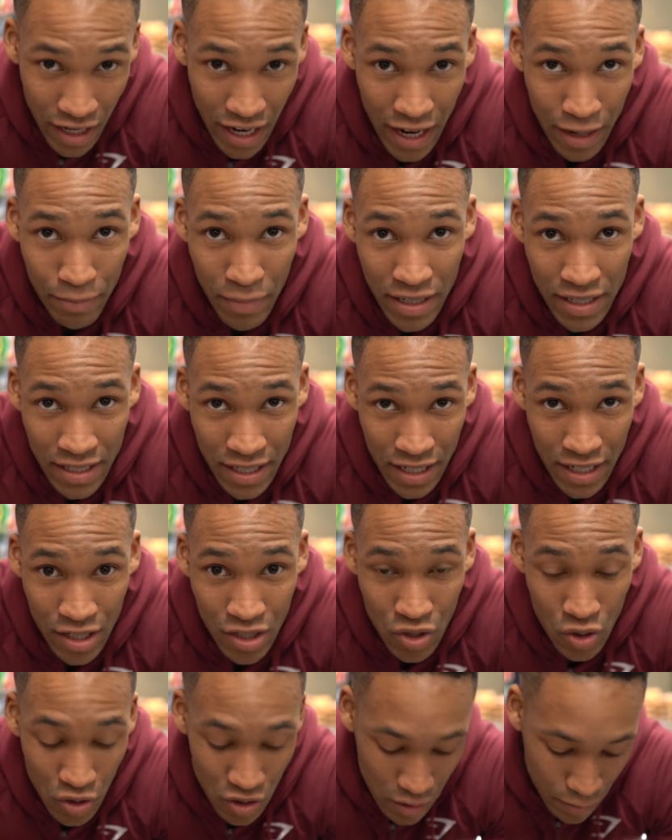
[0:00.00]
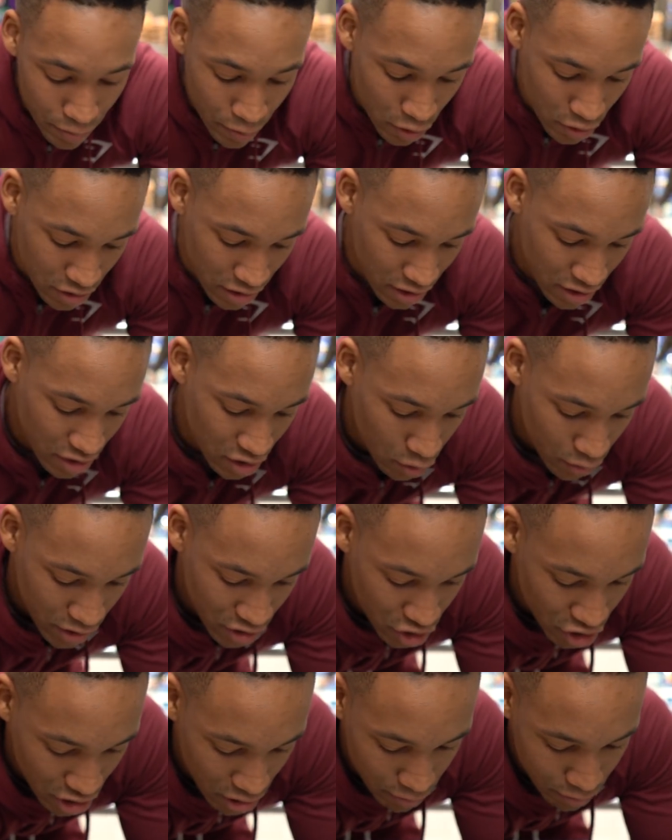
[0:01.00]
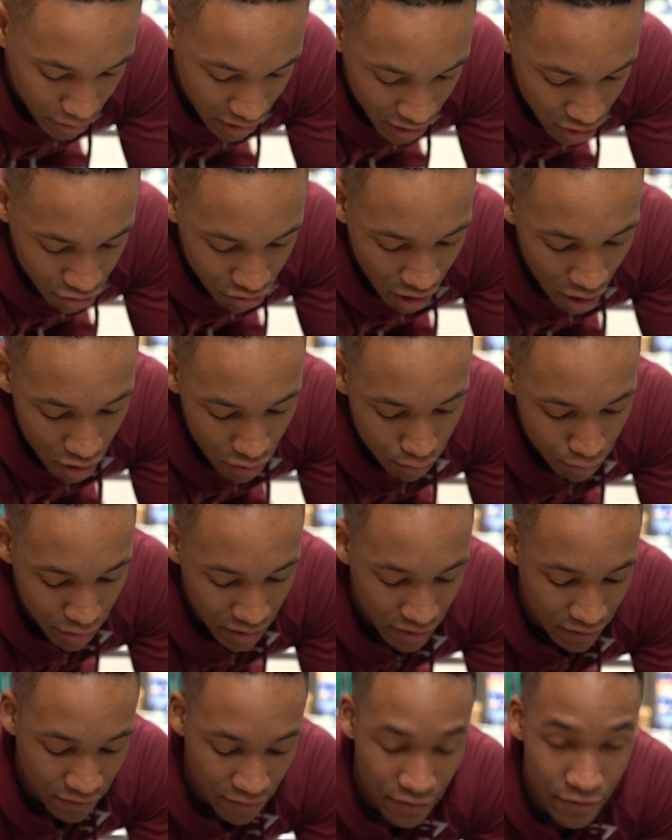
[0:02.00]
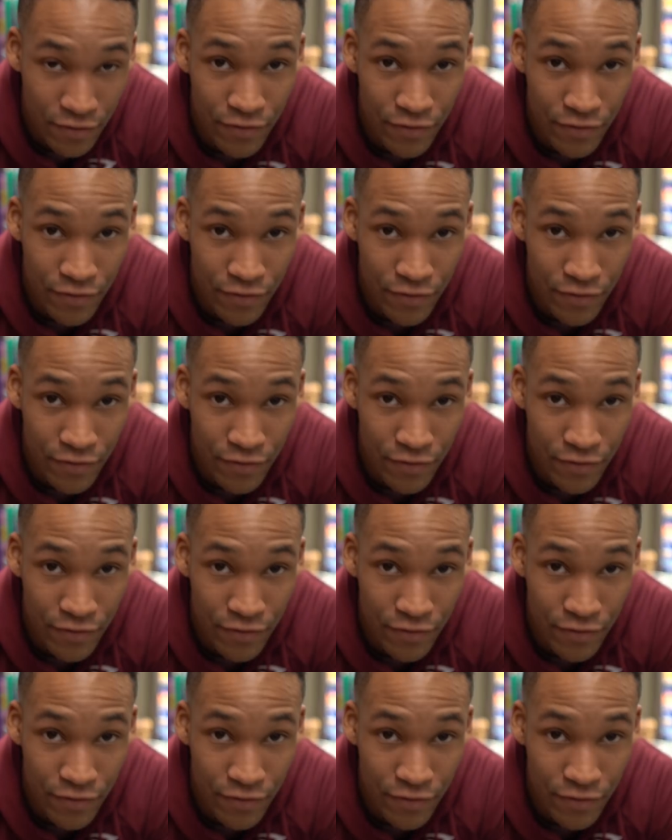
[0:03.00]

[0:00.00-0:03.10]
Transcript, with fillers: and my second source of protein is always going to be ground beef